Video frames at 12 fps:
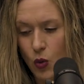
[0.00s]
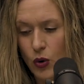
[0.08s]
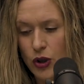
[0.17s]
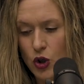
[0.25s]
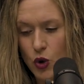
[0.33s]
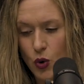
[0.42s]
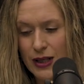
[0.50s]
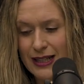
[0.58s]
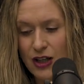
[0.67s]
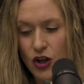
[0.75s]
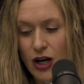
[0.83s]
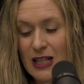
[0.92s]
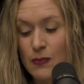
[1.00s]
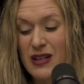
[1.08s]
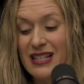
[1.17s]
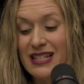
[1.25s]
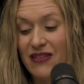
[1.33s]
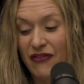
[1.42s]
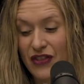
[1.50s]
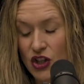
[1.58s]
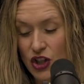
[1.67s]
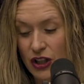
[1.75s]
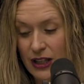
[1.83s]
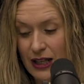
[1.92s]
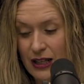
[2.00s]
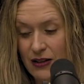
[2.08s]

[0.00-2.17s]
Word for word: When the joy center has been sufficiently